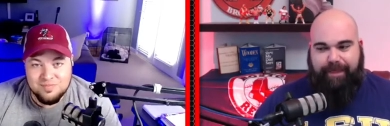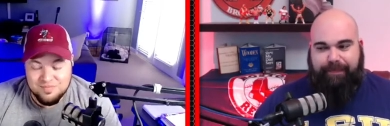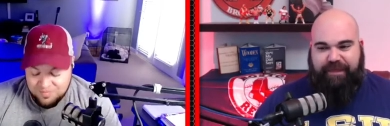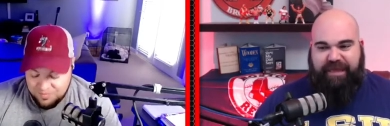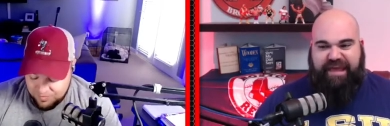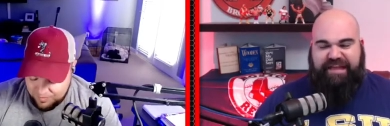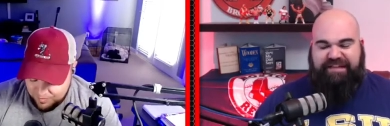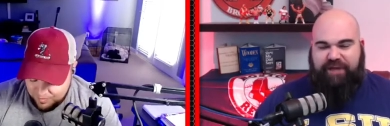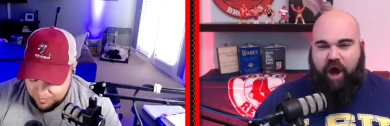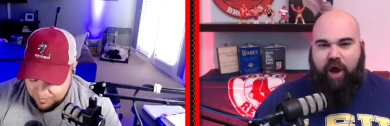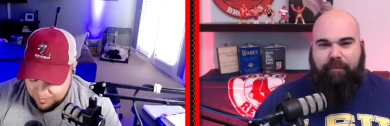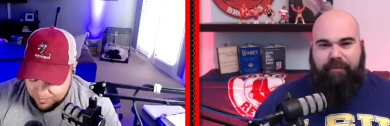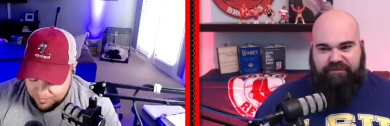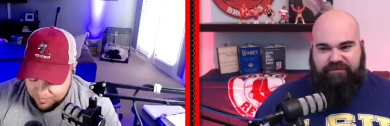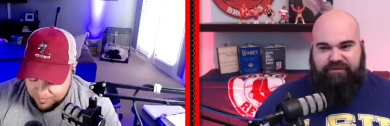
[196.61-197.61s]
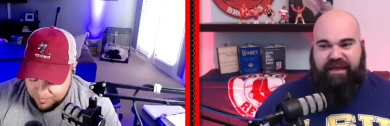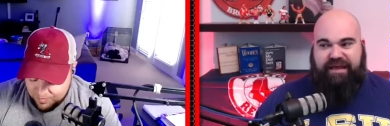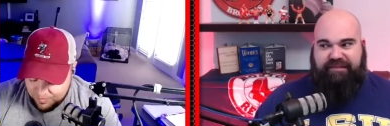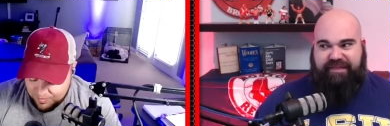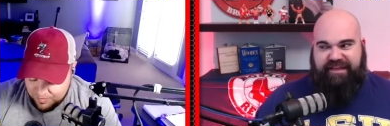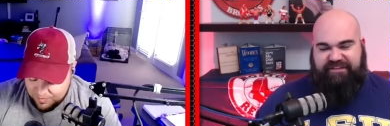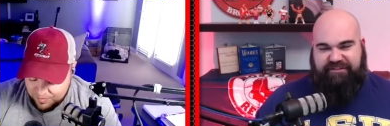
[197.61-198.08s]
Speaker 1: It's almost like
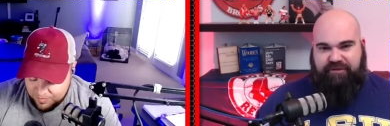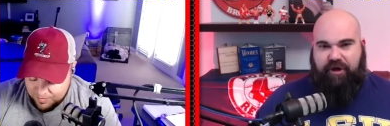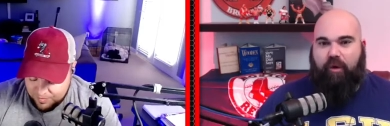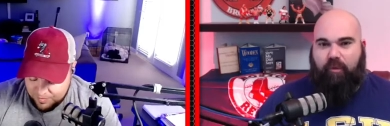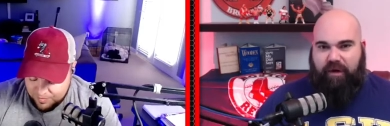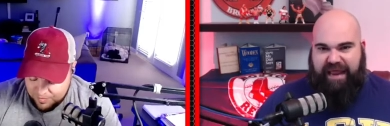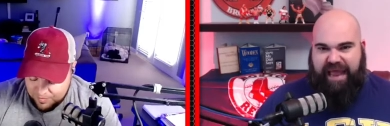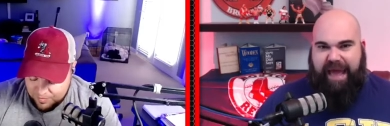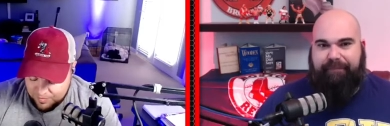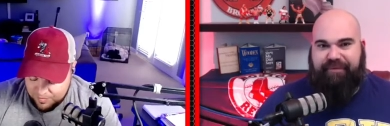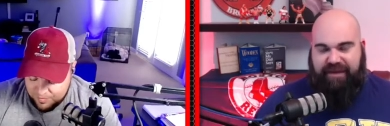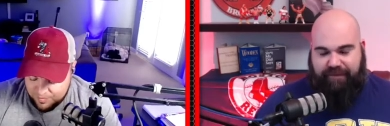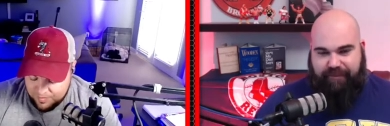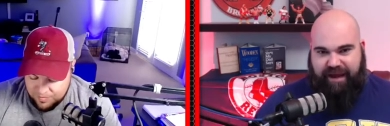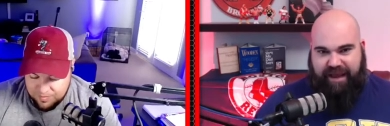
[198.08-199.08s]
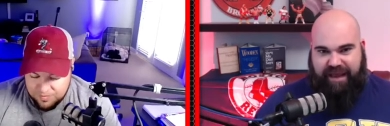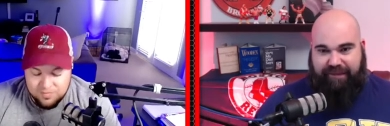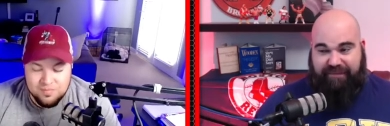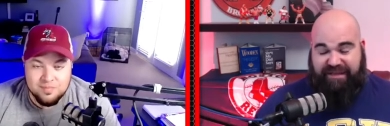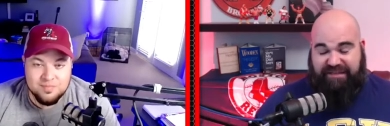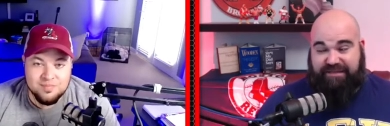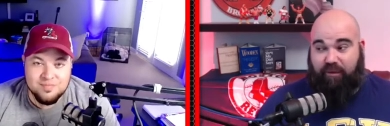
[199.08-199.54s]
they saw what happened to
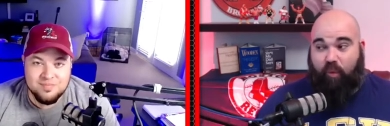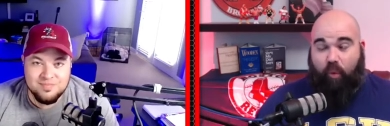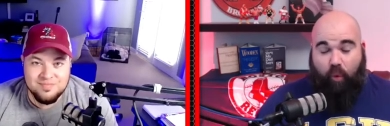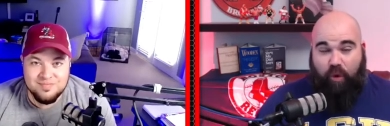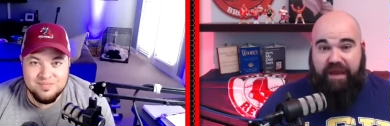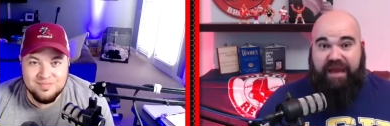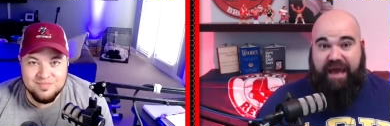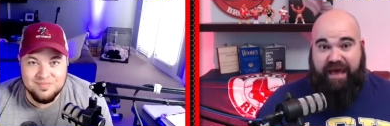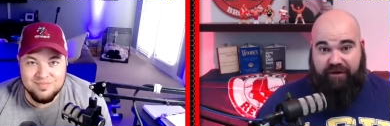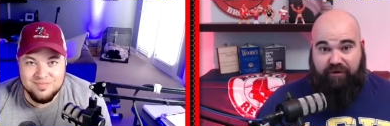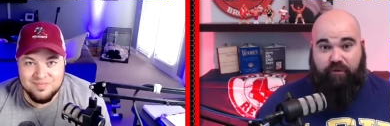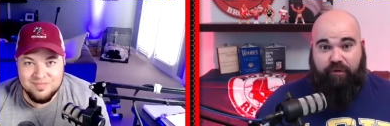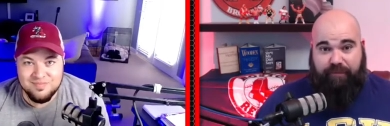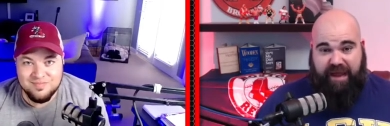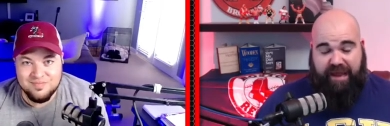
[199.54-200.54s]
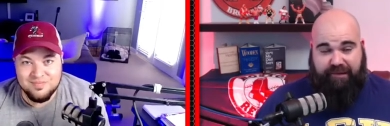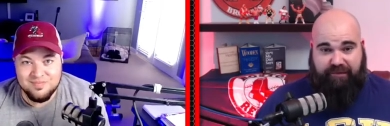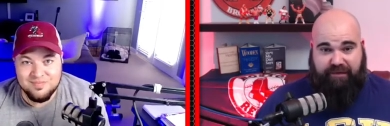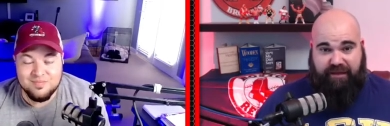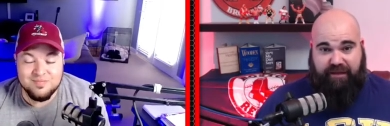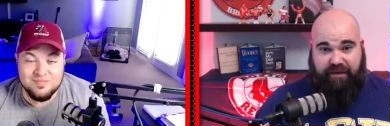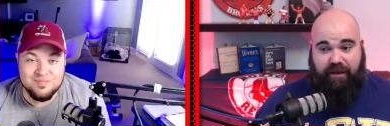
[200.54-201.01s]
Miami and said, We got to do what Miami
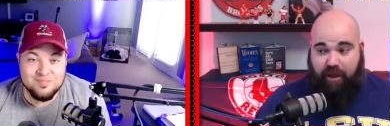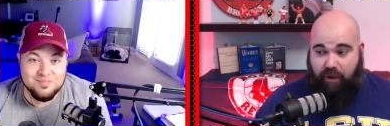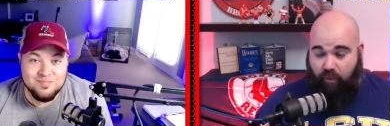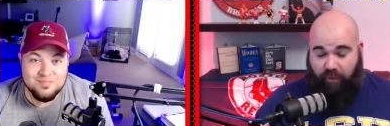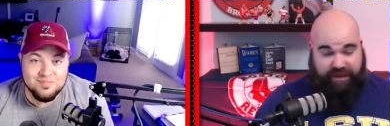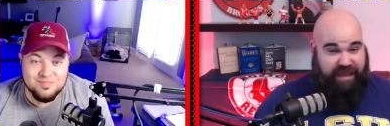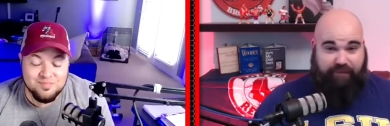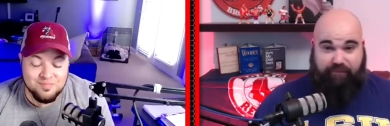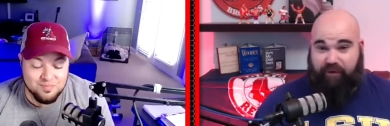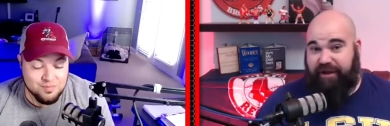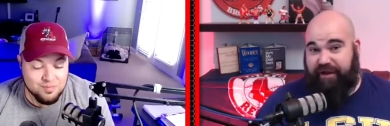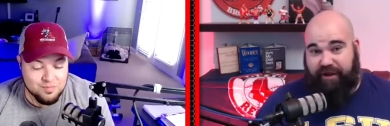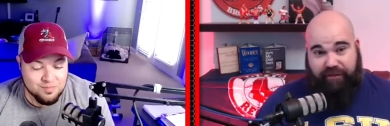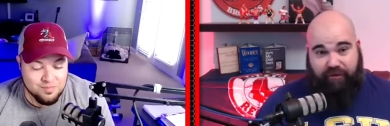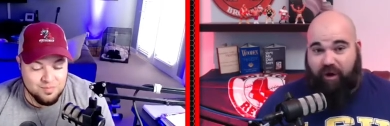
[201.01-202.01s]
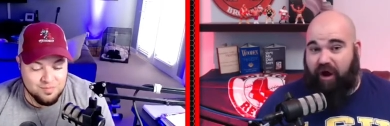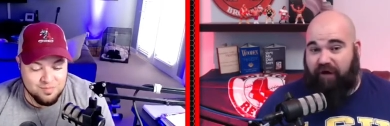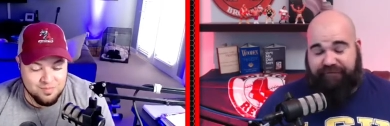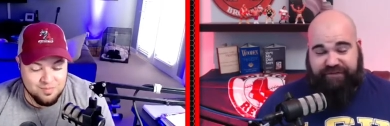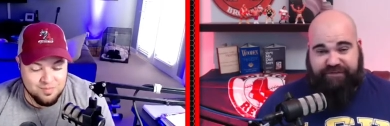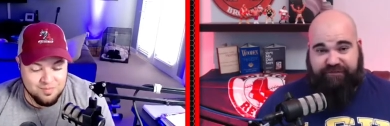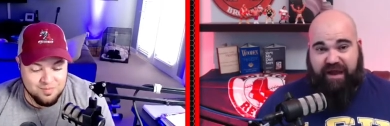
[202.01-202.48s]
did. We can't bring another
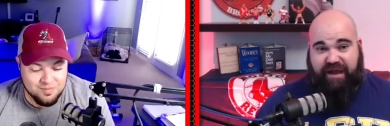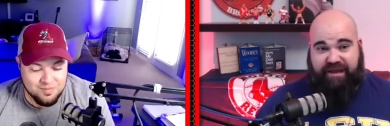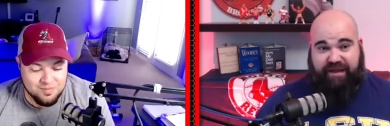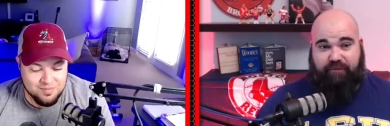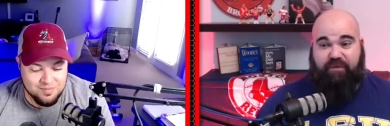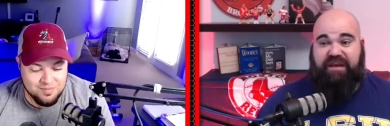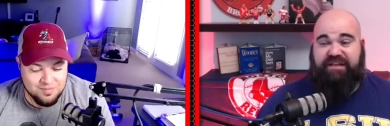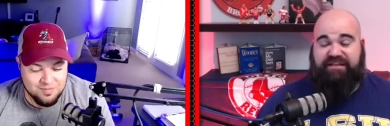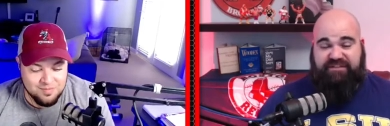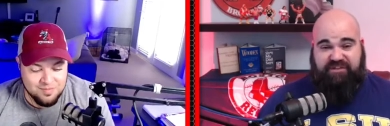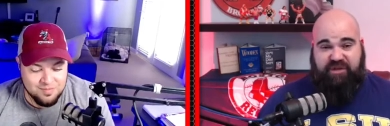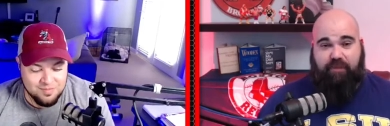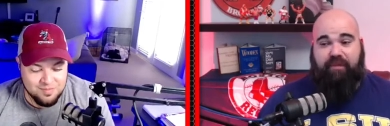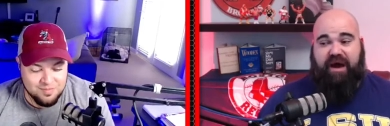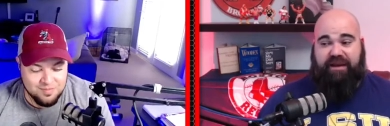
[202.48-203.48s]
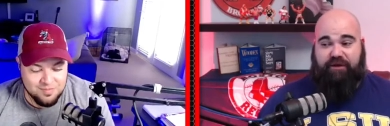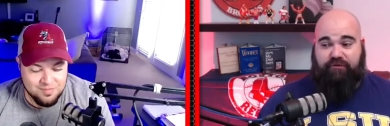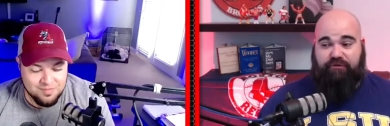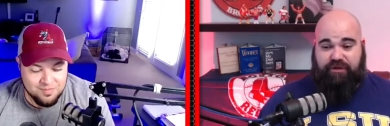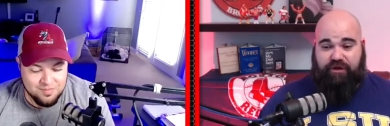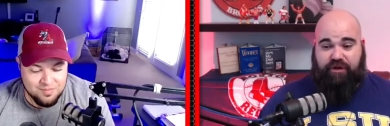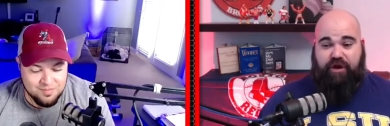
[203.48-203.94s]
offensive guy in. We need somebody who's
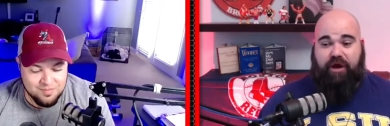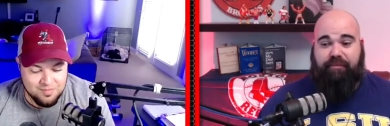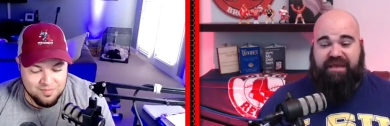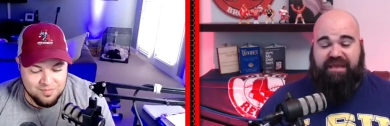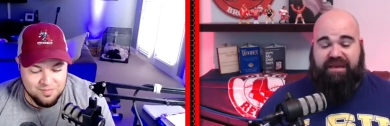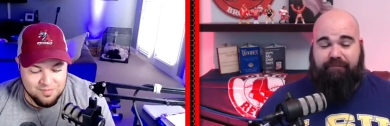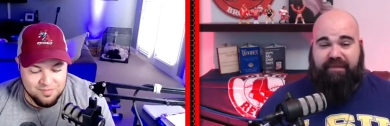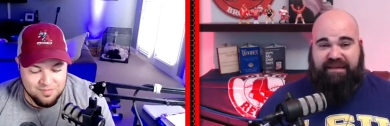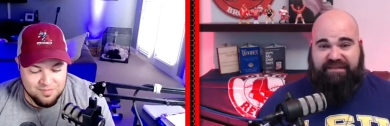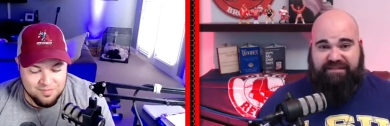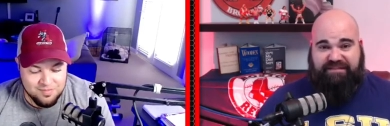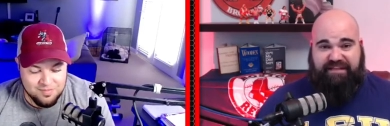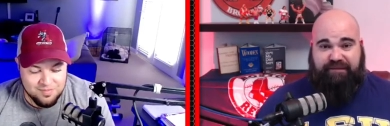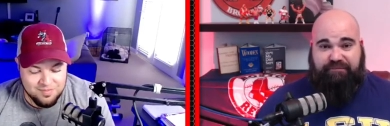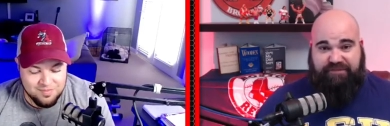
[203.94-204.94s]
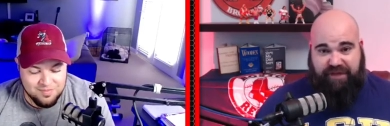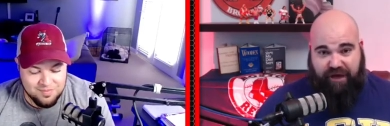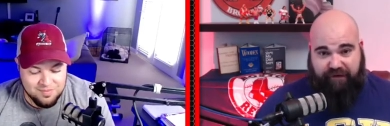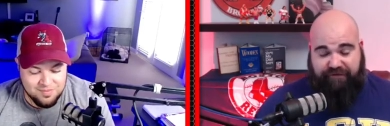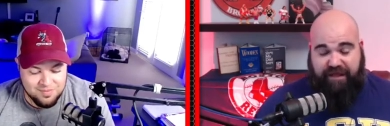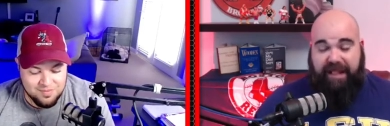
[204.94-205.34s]
going to come in and make this team tough.